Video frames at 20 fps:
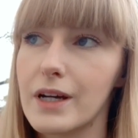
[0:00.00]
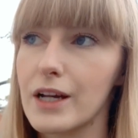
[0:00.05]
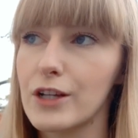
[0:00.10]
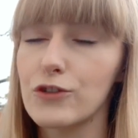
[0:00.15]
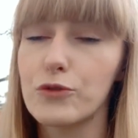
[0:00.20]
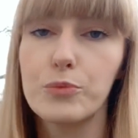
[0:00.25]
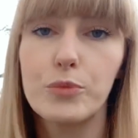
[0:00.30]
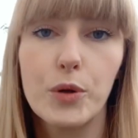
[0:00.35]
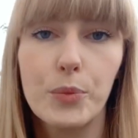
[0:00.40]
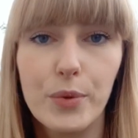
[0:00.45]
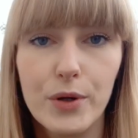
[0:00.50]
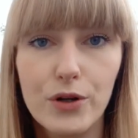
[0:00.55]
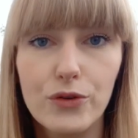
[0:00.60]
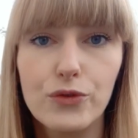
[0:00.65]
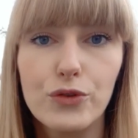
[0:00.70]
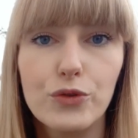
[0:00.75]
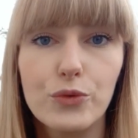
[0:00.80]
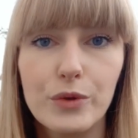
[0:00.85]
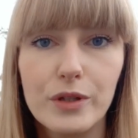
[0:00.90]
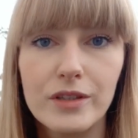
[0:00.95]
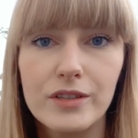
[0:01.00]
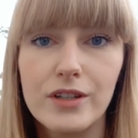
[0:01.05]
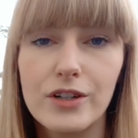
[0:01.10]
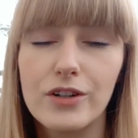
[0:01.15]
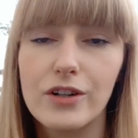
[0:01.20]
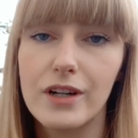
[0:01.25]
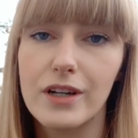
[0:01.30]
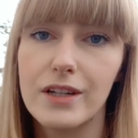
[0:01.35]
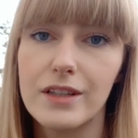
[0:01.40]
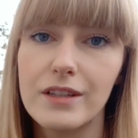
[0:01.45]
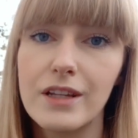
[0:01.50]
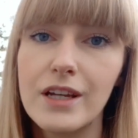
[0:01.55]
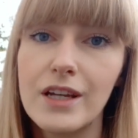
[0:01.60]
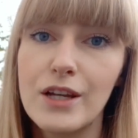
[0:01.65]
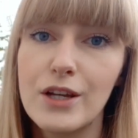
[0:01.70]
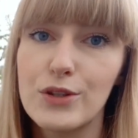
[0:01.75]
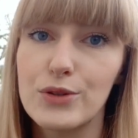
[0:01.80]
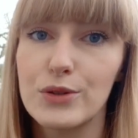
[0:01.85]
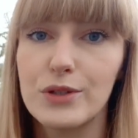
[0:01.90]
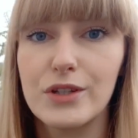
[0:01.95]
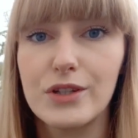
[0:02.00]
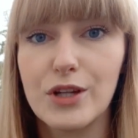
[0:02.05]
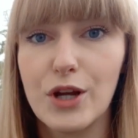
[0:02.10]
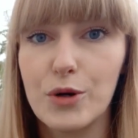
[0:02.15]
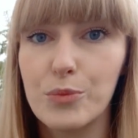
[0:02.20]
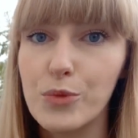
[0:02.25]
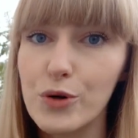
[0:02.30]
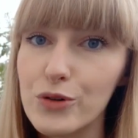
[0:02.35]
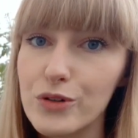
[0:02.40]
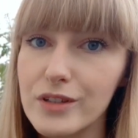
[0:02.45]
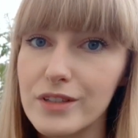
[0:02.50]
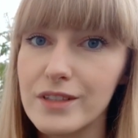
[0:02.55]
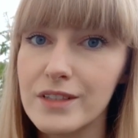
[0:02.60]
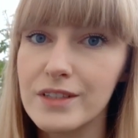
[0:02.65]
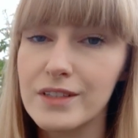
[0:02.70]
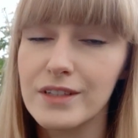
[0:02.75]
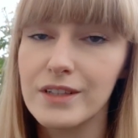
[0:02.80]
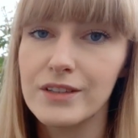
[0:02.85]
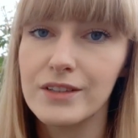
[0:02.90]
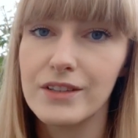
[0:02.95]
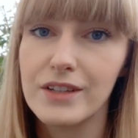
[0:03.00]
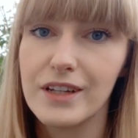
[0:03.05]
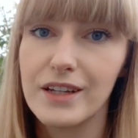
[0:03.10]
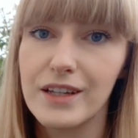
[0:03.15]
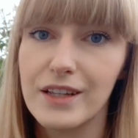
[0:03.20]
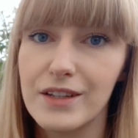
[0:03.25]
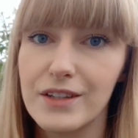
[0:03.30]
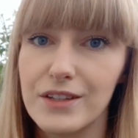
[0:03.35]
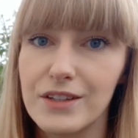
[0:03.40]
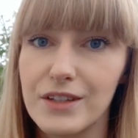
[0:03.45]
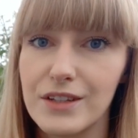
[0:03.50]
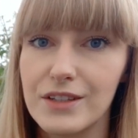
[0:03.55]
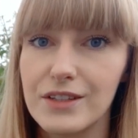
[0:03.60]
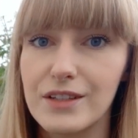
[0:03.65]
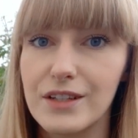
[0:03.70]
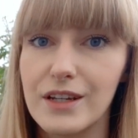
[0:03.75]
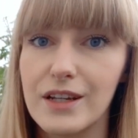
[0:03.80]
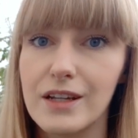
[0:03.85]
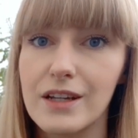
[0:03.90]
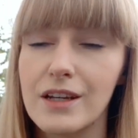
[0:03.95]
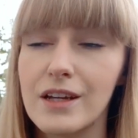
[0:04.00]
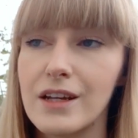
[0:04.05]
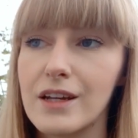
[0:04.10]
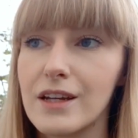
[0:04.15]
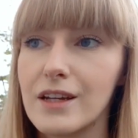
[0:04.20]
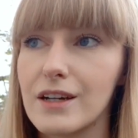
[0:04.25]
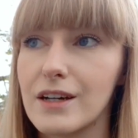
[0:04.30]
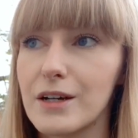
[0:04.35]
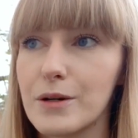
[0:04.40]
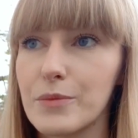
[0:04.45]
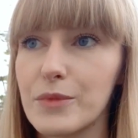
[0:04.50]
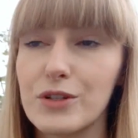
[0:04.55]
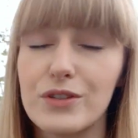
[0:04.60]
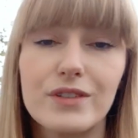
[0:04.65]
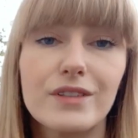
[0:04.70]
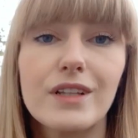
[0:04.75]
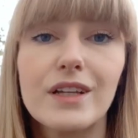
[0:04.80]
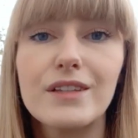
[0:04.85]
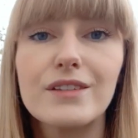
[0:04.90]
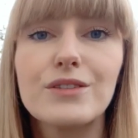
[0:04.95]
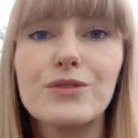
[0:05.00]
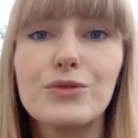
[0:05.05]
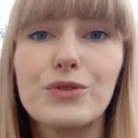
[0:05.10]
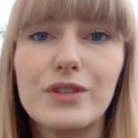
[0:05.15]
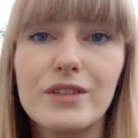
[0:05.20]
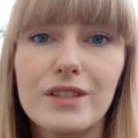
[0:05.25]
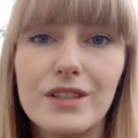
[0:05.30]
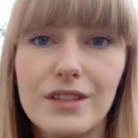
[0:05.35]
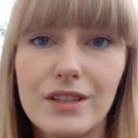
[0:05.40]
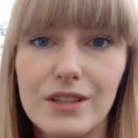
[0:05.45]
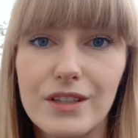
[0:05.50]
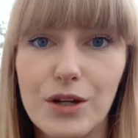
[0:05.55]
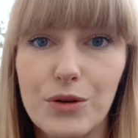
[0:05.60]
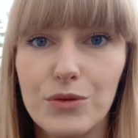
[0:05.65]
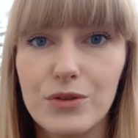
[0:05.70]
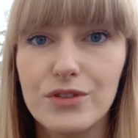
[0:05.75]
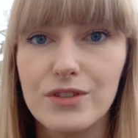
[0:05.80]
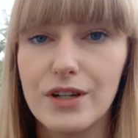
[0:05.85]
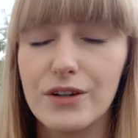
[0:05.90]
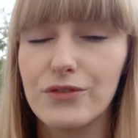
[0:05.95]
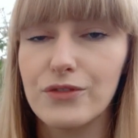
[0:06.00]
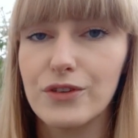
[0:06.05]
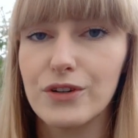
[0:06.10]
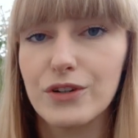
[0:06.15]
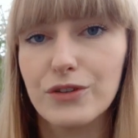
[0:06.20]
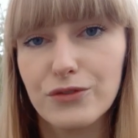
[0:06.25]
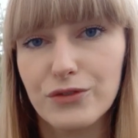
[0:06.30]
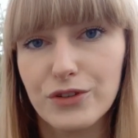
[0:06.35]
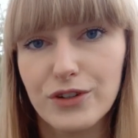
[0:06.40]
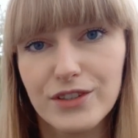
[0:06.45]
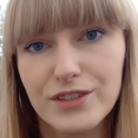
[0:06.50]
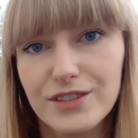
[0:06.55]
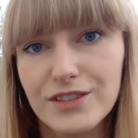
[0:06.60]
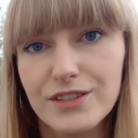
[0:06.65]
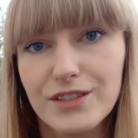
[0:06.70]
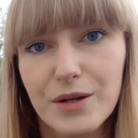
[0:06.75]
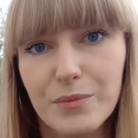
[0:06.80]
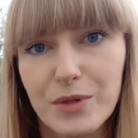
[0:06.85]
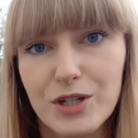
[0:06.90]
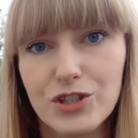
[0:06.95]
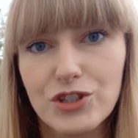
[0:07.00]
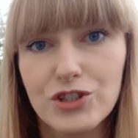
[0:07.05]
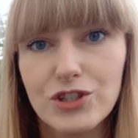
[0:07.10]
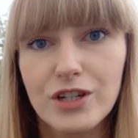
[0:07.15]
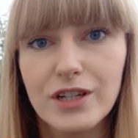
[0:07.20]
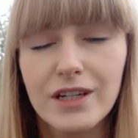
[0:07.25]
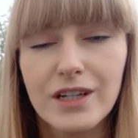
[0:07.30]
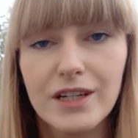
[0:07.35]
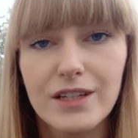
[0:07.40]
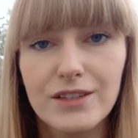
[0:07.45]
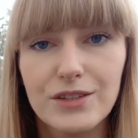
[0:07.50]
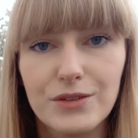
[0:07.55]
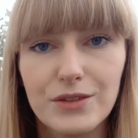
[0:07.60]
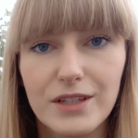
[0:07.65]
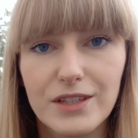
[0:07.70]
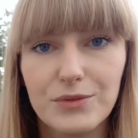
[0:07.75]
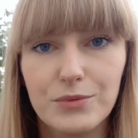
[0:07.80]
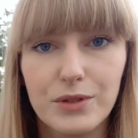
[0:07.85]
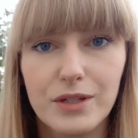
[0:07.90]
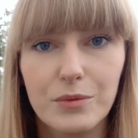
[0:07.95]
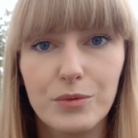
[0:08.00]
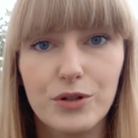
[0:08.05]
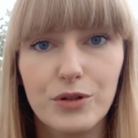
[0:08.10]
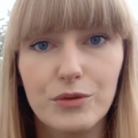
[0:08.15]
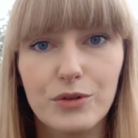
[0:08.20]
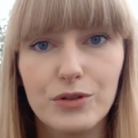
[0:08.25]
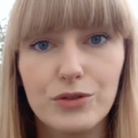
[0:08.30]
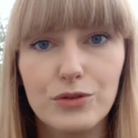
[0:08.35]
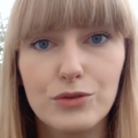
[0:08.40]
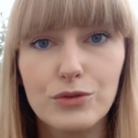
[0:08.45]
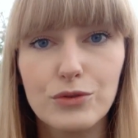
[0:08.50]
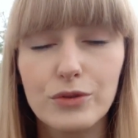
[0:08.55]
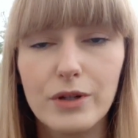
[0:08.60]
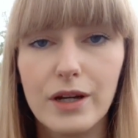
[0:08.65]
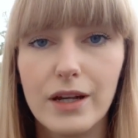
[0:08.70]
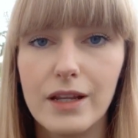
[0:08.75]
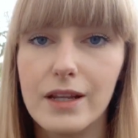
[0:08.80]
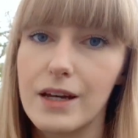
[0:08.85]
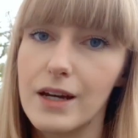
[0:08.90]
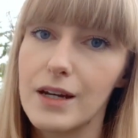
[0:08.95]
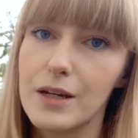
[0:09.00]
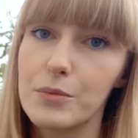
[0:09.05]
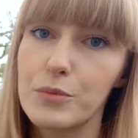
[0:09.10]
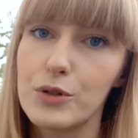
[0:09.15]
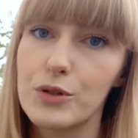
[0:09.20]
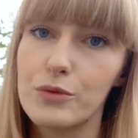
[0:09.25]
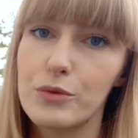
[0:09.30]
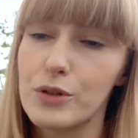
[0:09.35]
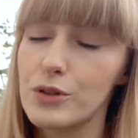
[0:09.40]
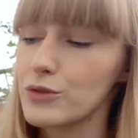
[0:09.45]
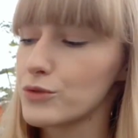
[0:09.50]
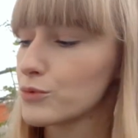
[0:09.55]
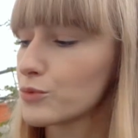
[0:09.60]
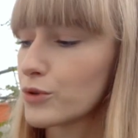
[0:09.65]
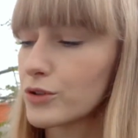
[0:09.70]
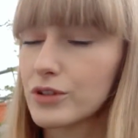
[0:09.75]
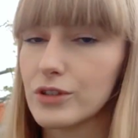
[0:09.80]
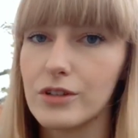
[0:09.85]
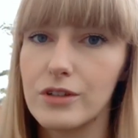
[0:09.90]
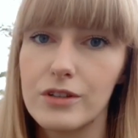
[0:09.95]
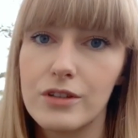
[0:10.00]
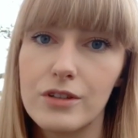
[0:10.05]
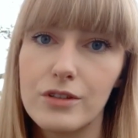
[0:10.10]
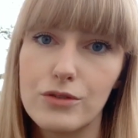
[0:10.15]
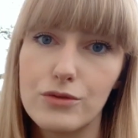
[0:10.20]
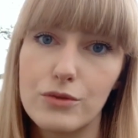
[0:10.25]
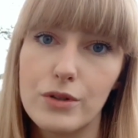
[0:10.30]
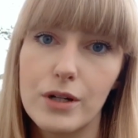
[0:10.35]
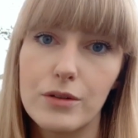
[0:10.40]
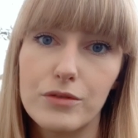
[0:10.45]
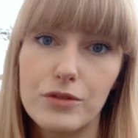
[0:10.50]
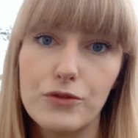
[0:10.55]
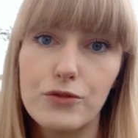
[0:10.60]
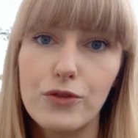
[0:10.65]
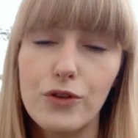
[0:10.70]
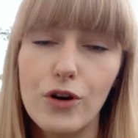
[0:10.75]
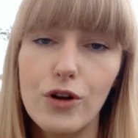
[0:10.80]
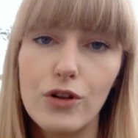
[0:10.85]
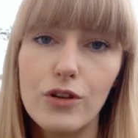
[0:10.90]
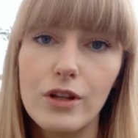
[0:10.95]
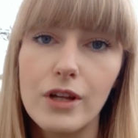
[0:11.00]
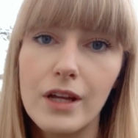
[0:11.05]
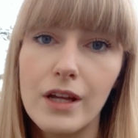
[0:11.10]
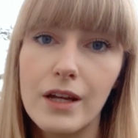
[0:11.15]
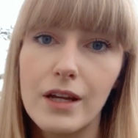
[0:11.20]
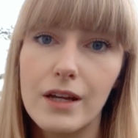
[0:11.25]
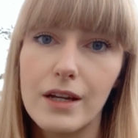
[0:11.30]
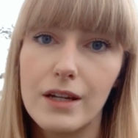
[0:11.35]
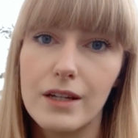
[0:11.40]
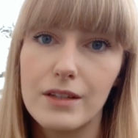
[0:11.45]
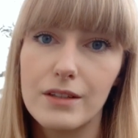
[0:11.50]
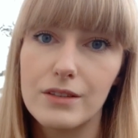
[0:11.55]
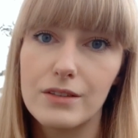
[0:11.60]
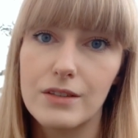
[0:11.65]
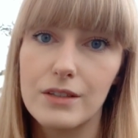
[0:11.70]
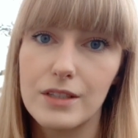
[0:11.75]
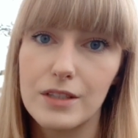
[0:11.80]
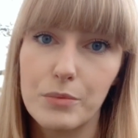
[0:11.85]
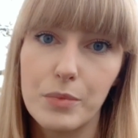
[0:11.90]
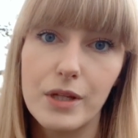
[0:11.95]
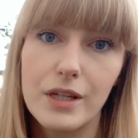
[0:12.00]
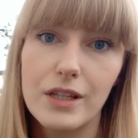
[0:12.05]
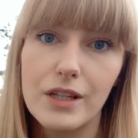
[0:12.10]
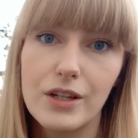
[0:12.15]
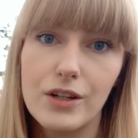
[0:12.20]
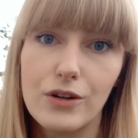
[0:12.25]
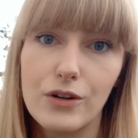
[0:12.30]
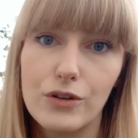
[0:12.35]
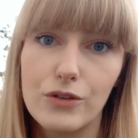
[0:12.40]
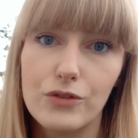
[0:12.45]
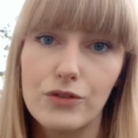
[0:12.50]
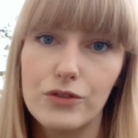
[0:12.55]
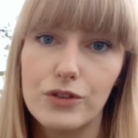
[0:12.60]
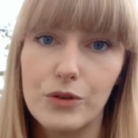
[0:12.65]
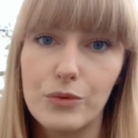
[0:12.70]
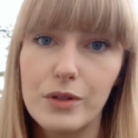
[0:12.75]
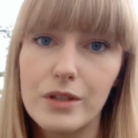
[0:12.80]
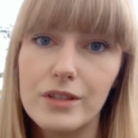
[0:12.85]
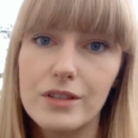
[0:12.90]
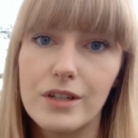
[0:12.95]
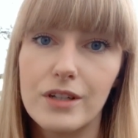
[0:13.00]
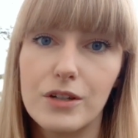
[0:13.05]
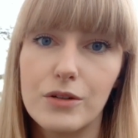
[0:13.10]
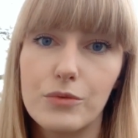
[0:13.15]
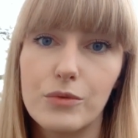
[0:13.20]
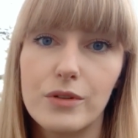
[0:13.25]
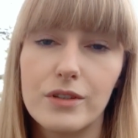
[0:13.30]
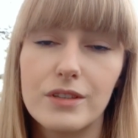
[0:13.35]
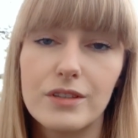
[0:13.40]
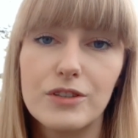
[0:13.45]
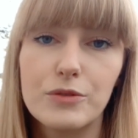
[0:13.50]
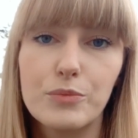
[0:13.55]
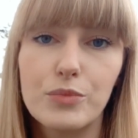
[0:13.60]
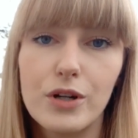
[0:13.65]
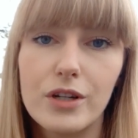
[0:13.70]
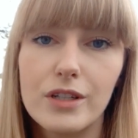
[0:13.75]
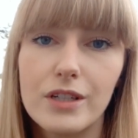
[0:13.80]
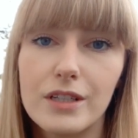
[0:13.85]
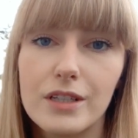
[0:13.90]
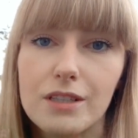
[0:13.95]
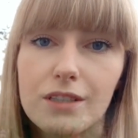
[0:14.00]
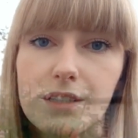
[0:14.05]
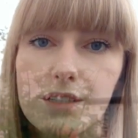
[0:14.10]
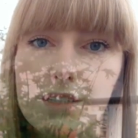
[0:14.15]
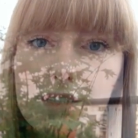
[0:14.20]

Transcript: kind of prepare for winter, and so that they are more resistant and that they there's less risk that they will suffer frost damage. So that's what I'm going to do, and I'm going to water throughout the fall and at the beginning of the winter with this product.